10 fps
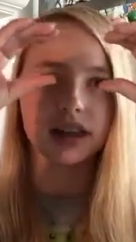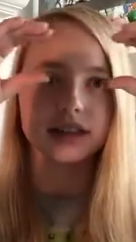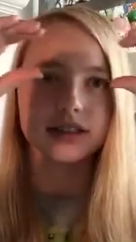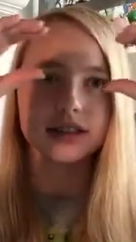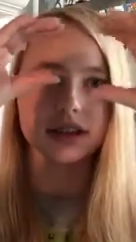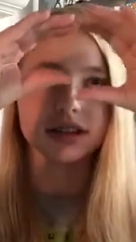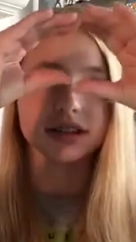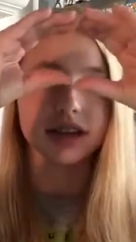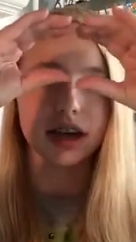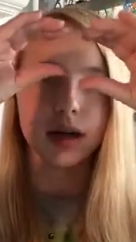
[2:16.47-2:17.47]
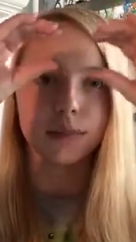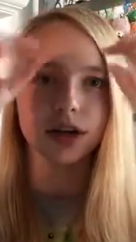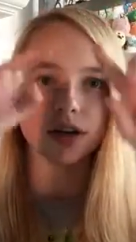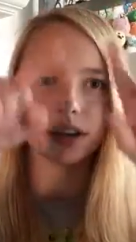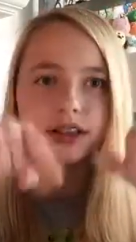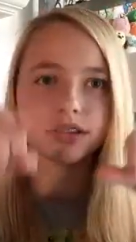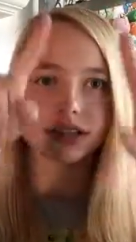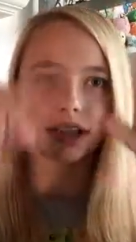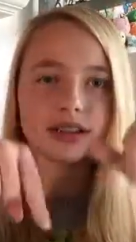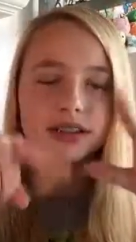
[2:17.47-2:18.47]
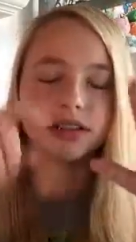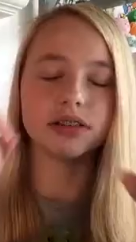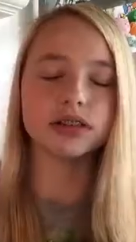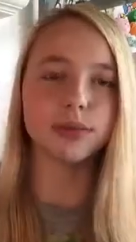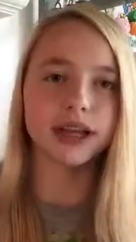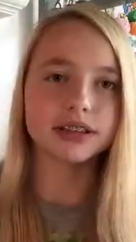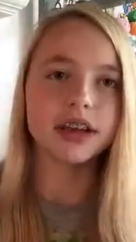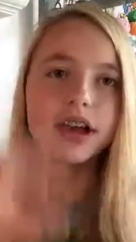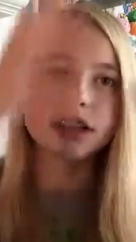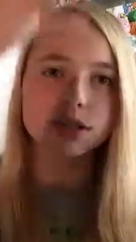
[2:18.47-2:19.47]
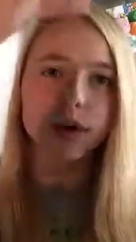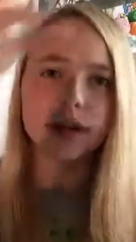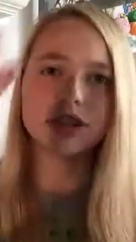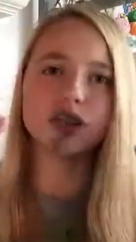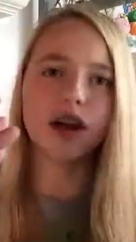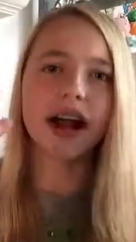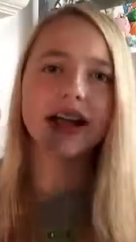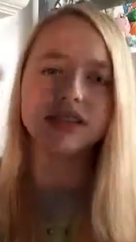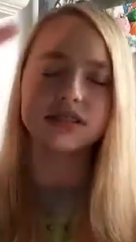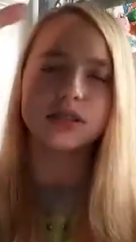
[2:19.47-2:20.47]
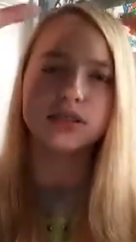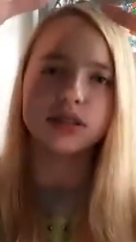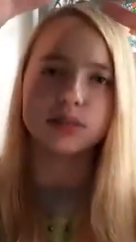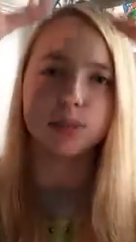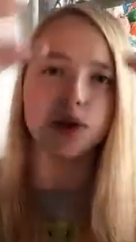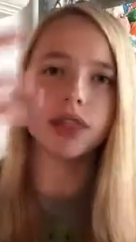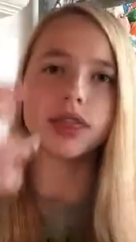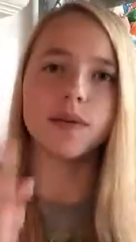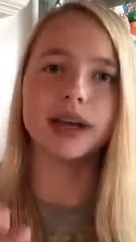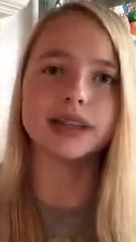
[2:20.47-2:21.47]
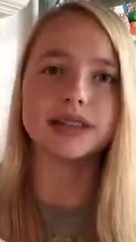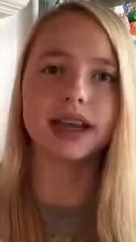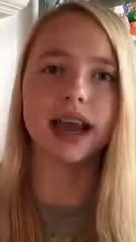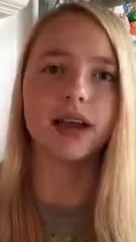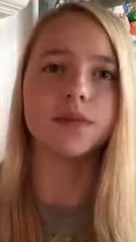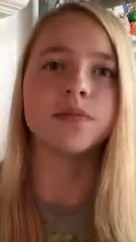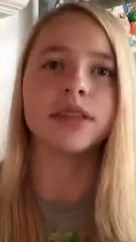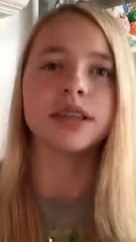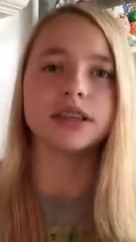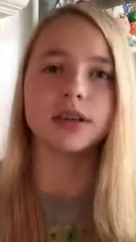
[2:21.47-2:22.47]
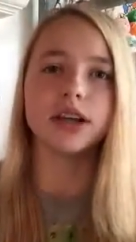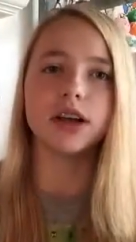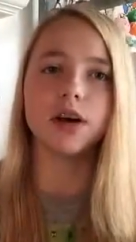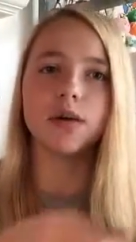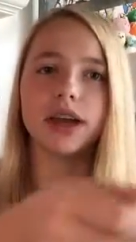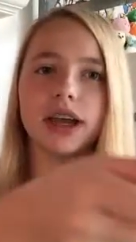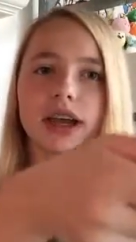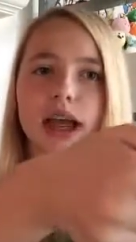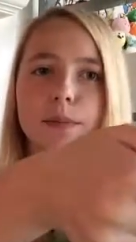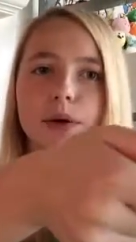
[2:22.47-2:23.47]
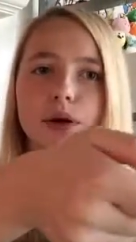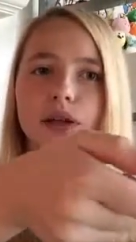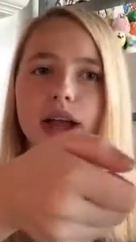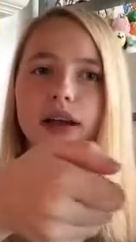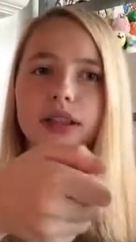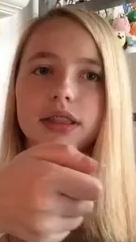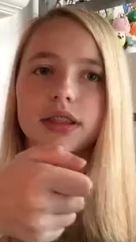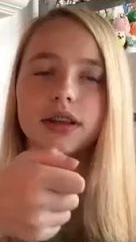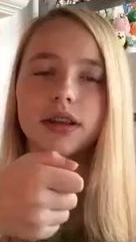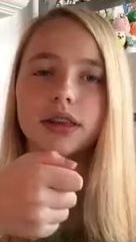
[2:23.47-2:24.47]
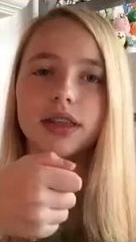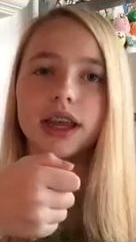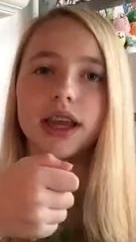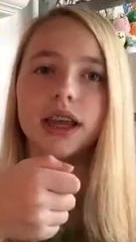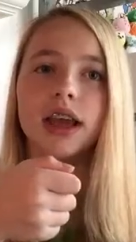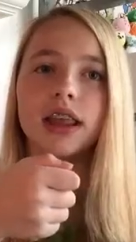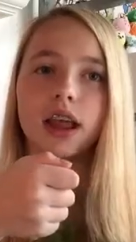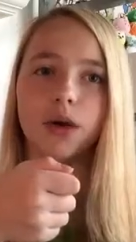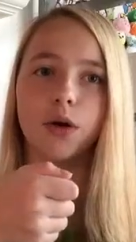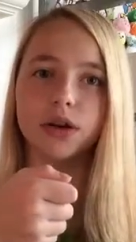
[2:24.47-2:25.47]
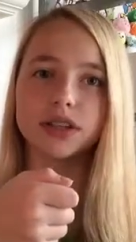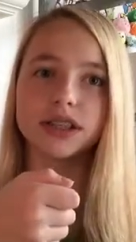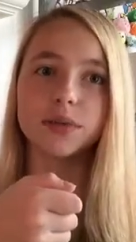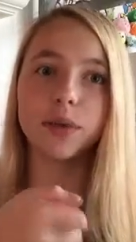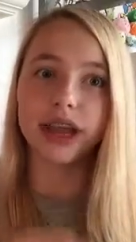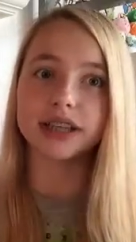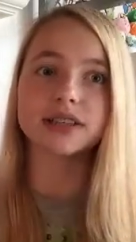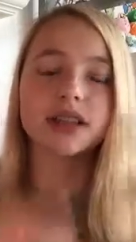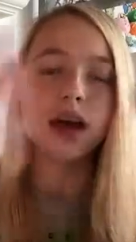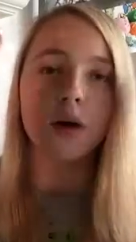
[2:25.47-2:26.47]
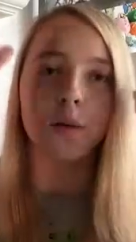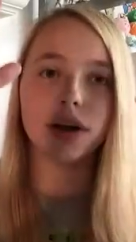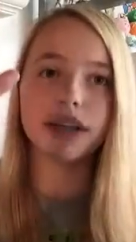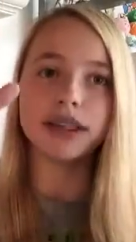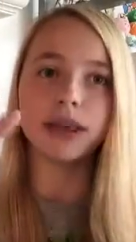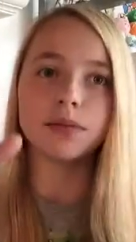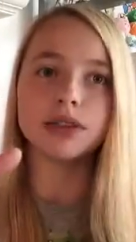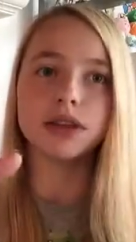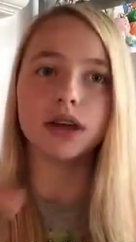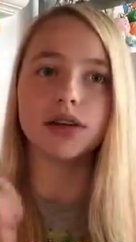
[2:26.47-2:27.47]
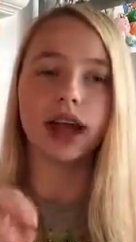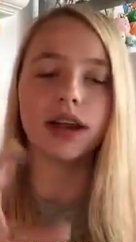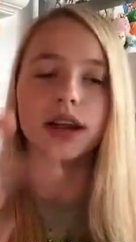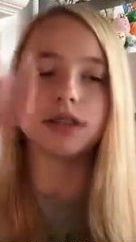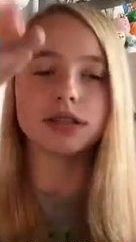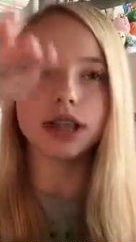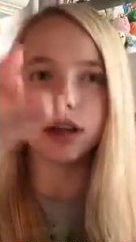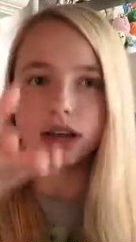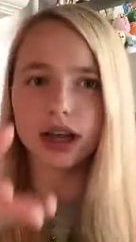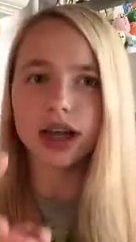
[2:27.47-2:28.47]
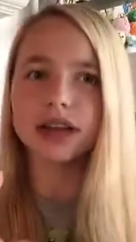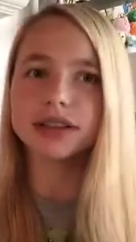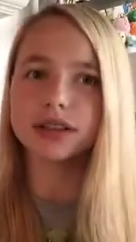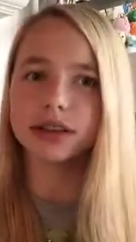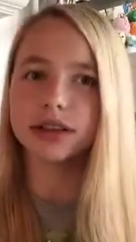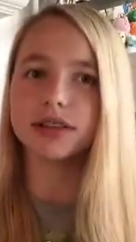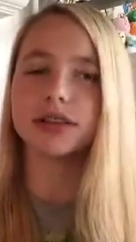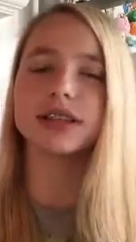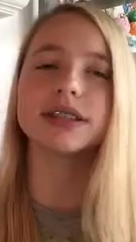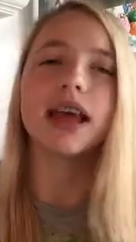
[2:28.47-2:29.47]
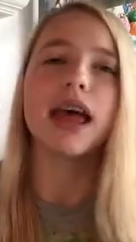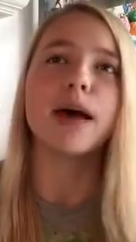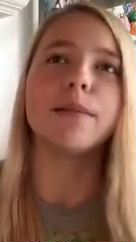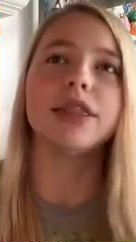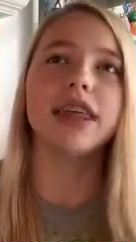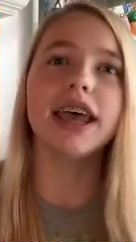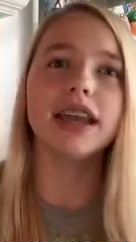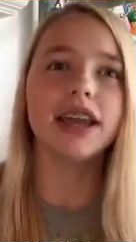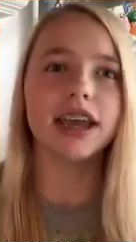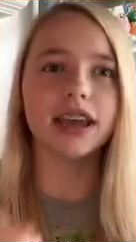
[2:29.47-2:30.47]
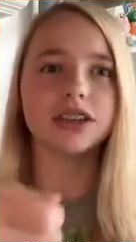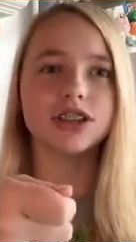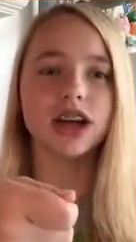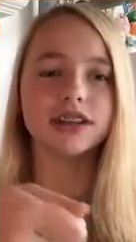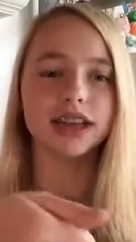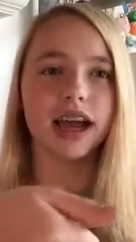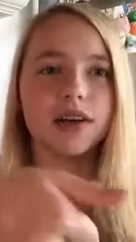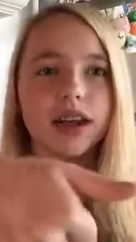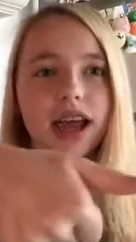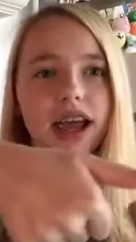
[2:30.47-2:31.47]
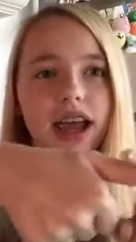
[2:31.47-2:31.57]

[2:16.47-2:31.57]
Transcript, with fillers: that's stuck is like up here, and then there's like this clear space. So I was trying to just put the weights down. So I go in, I pull out the little thing that holds the weights, wanting them to go down, and I was like, okay, I could slowly do this. But then it shot down,